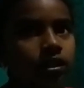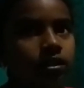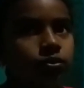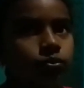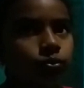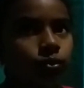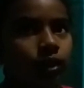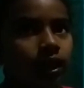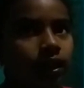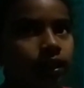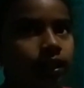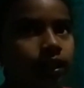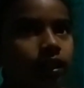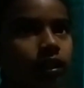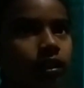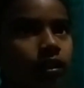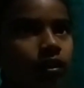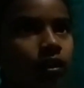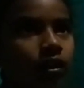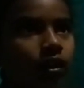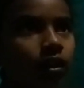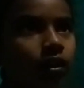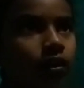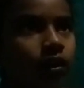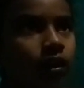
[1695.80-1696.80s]
very
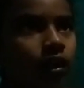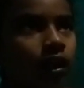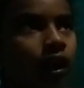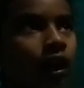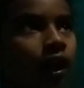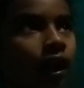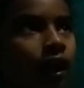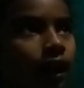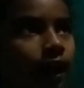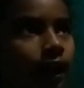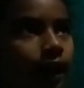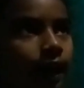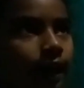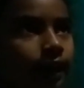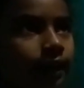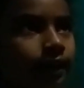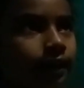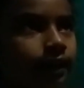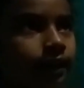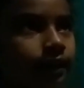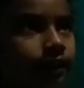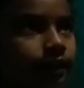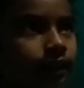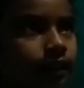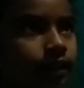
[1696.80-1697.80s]
hot and
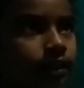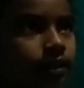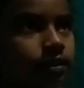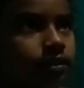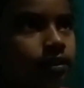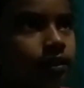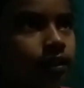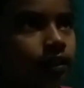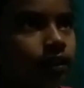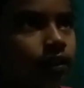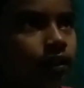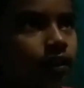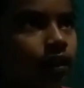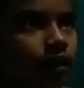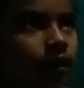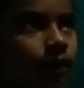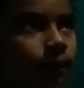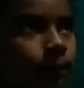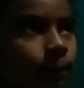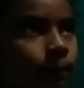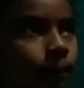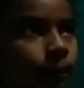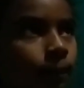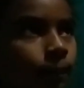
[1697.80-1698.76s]
it is in a